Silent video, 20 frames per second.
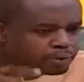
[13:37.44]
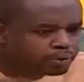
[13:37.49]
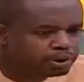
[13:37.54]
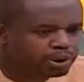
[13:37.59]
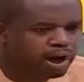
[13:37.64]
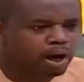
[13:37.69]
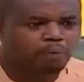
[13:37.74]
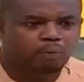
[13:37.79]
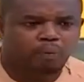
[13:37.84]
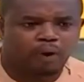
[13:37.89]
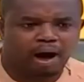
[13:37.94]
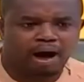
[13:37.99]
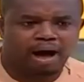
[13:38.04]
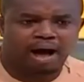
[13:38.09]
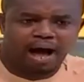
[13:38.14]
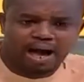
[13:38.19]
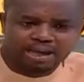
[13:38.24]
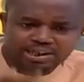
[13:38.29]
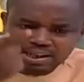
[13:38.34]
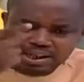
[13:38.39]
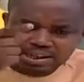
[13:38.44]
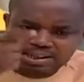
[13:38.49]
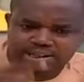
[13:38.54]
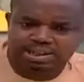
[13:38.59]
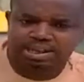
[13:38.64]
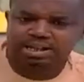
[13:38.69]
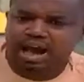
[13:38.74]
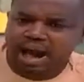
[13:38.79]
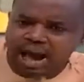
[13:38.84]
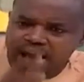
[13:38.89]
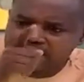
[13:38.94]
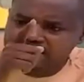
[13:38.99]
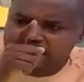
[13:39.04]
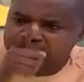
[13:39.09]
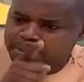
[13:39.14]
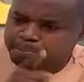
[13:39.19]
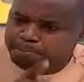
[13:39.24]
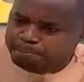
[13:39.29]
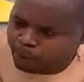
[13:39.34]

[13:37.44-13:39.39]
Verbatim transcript: Dankwa as the CID